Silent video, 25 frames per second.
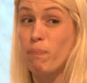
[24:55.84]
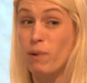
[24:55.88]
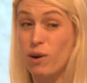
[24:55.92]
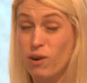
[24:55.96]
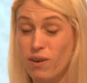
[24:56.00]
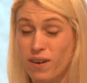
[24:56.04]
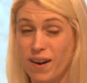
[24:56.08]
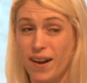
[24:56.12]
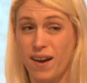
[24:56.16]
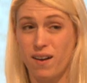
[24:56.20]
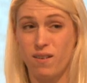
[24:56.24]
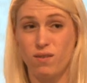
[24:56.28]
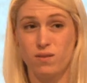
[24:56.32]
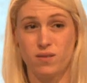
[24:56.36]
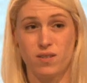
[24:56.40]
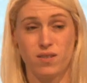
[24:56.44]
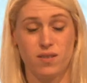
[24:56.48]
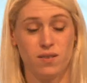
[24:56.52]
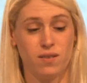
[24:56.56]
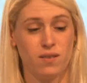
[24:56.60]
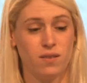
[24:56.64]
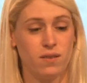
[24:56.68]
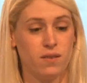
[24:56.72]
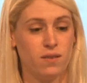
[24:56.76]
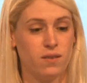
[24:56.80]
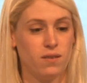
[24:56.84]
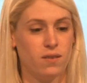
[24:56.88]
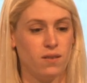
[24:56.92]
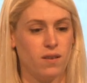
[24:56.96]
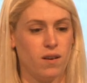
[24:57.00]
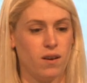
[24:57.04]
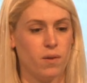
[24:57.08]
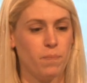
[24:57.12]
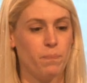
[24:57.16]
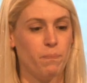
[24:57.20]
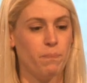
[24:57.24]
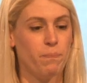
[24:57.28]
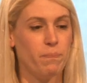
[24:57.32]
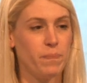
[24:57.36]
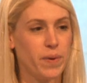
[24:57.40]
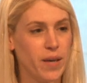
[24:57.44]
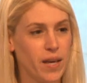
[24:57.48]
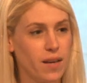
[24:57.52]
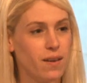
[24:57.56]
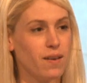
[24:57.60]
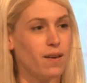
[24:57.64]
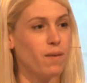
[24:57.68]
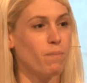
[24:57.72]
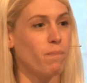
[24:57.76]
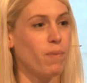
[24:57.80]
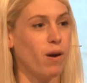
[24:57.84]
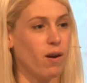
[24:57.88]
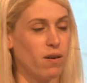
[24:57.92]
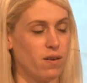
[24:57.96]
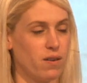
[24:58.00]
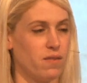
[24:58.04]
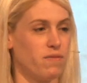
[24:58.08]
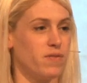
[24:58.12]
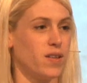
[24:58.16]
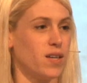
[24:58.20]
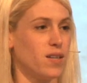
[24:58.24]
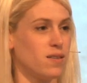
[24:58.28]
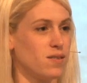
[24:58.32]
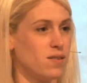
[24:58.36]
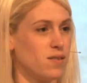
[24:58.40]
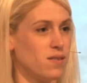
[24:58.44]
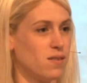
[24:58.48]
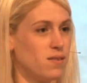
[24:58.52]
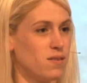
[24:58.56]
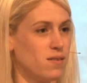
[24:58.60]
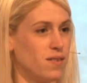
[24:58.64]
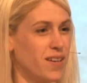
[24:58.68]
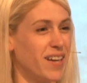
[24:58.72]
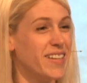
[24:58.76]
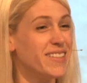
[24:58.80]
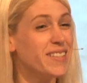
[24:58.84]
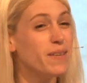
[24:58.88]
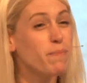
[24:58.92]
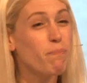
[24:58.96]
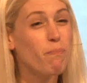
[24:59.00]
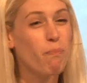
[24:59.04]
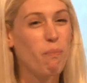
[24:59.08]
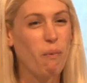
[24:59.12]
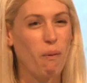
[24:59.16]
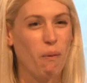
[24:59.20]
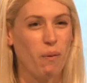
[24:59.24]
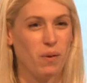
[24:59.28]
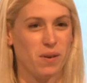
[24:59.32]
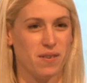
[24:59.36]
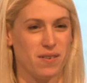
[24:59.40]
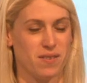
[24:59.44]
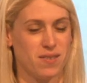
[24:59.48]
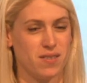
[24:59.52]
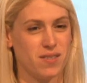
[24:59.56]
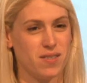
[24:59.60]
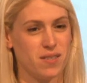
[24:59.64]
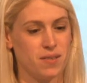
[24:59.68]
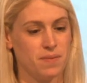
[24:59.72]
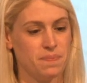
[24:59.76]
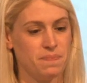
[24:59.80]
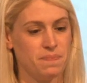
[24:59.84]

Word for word: burnout are a big part of this. It's important.